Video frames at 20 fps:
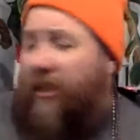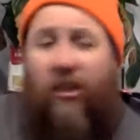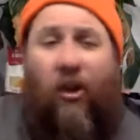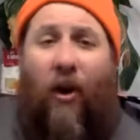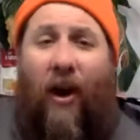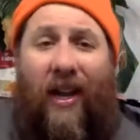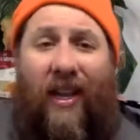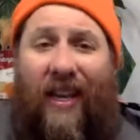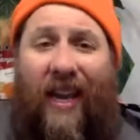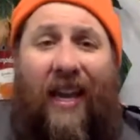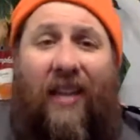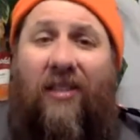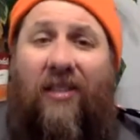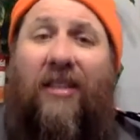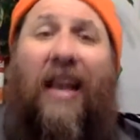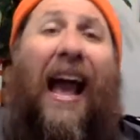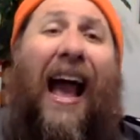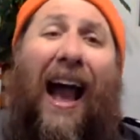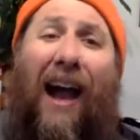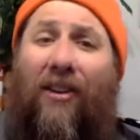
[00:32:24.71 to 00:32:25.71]
So I
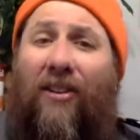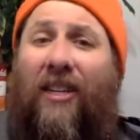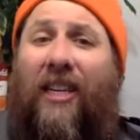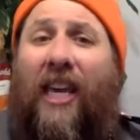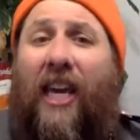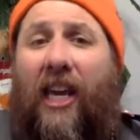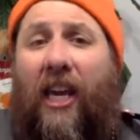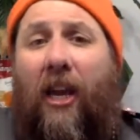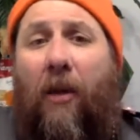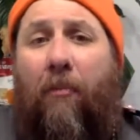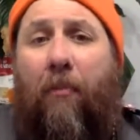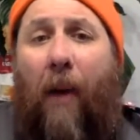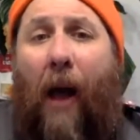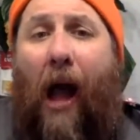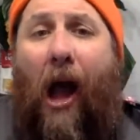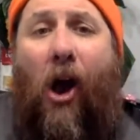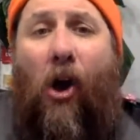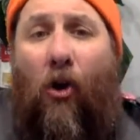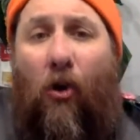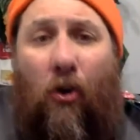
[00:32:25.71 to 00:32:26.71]
guess I'll keep
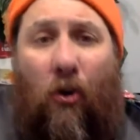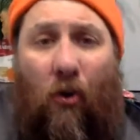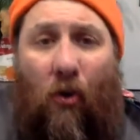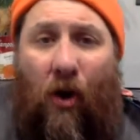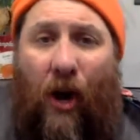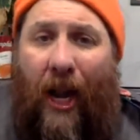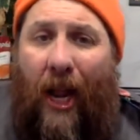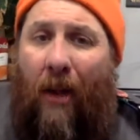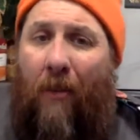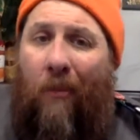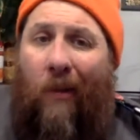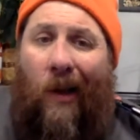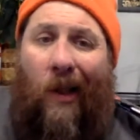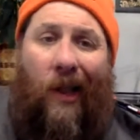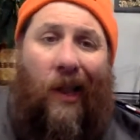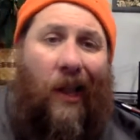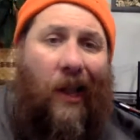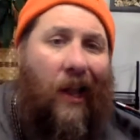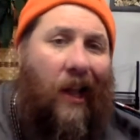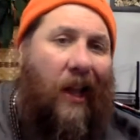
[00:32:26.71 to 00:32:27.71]
on
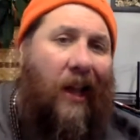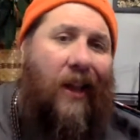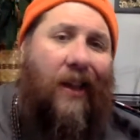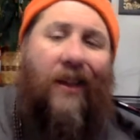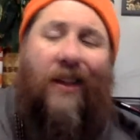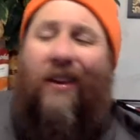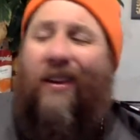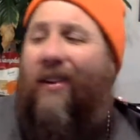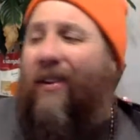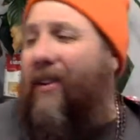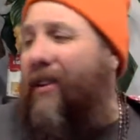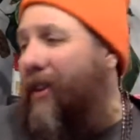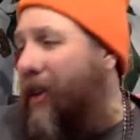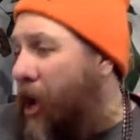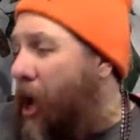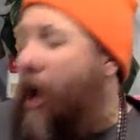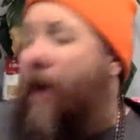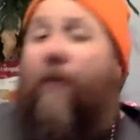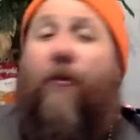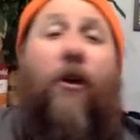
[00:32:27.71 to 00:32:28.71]
rambling,
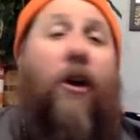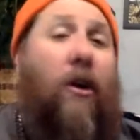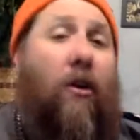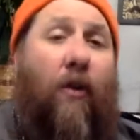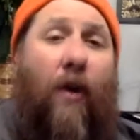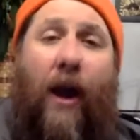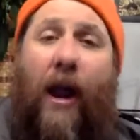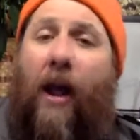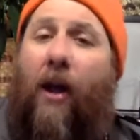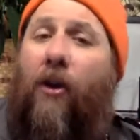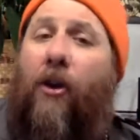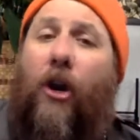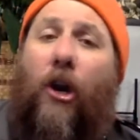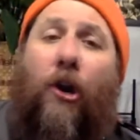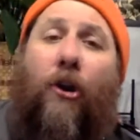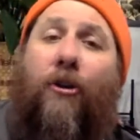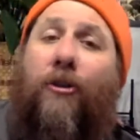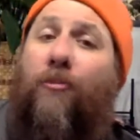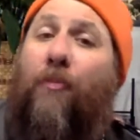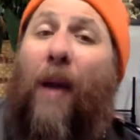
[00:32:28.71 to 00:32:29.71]
for a
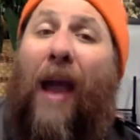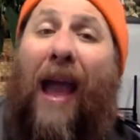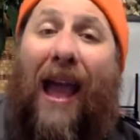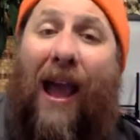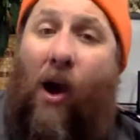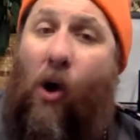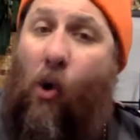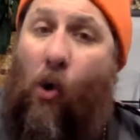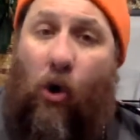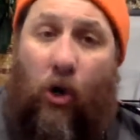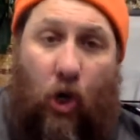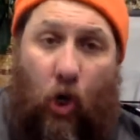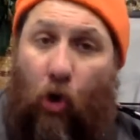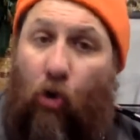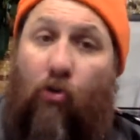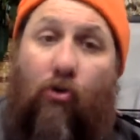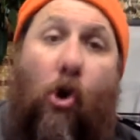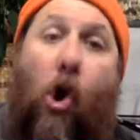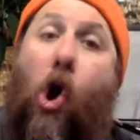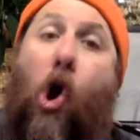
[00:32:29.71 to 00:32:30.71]
rounder's bound
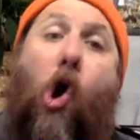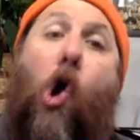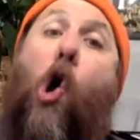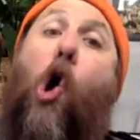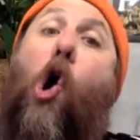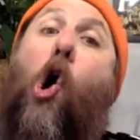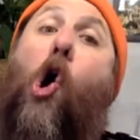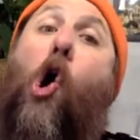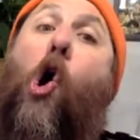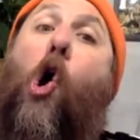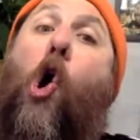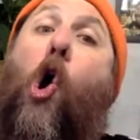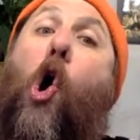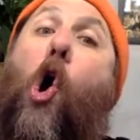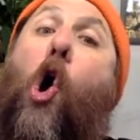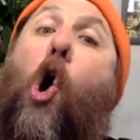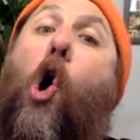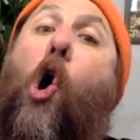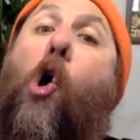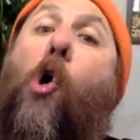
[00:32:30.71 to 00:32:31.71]
to
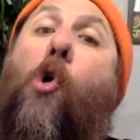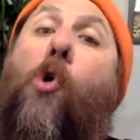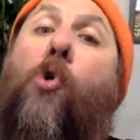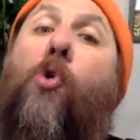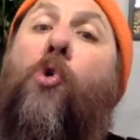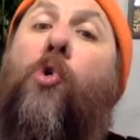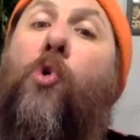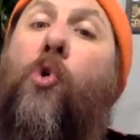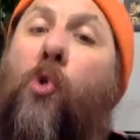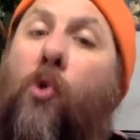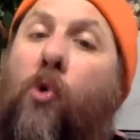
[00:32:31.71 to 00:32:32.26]
roll.